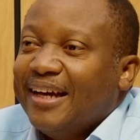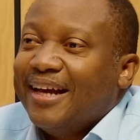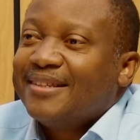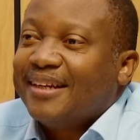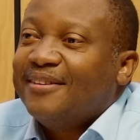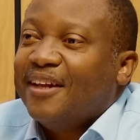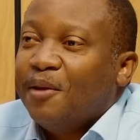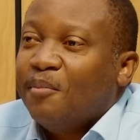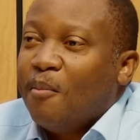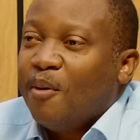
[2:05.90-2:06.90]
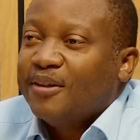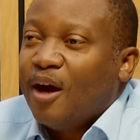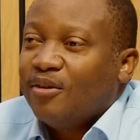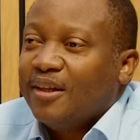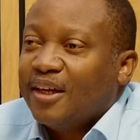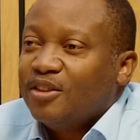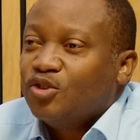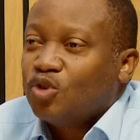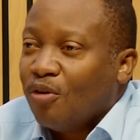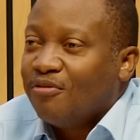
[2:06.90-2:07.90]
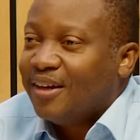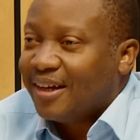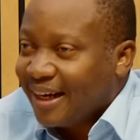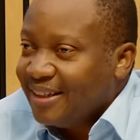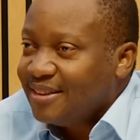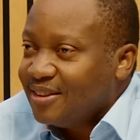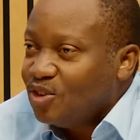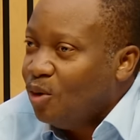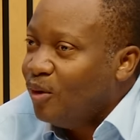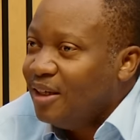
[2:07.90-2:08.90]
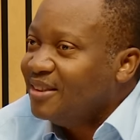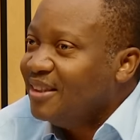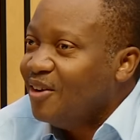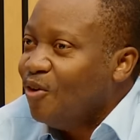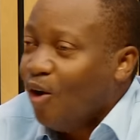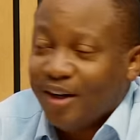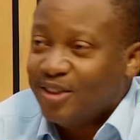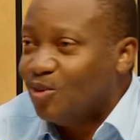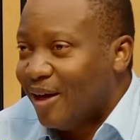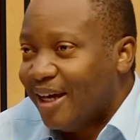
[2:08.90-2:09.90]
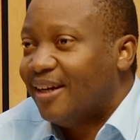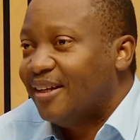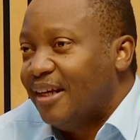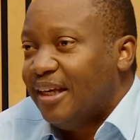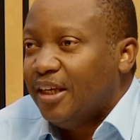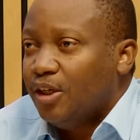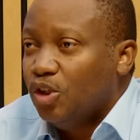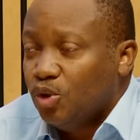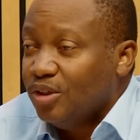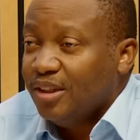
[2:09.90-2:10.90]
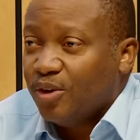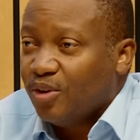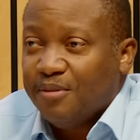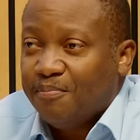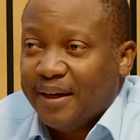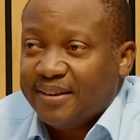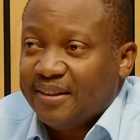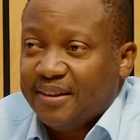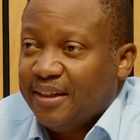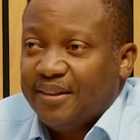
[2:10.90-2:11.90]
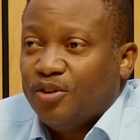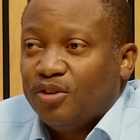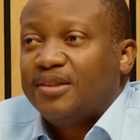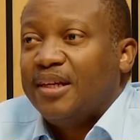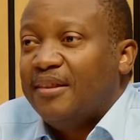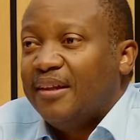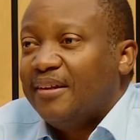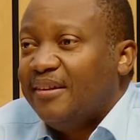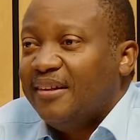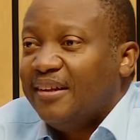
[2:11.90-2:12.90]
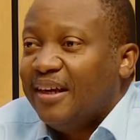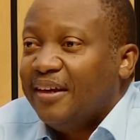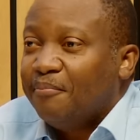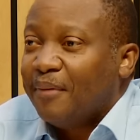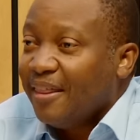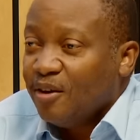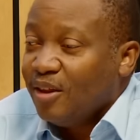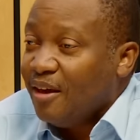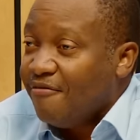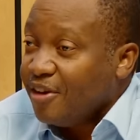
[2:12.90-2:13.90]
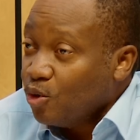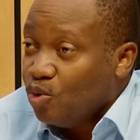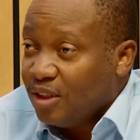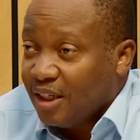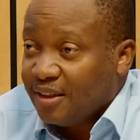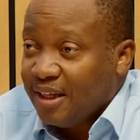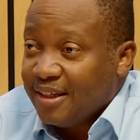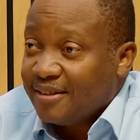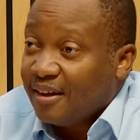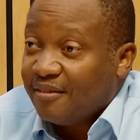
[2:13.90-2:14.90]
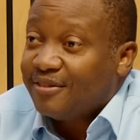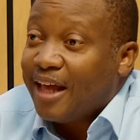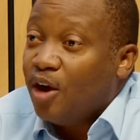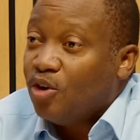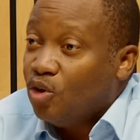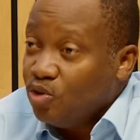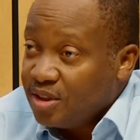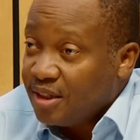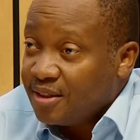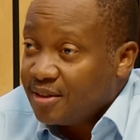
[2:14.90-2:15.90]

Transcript: us a dream about how they can solve the crisis. Nobody is saying all is well. Including the ruling party, they're not saying that. They are very good at self-diagnosis.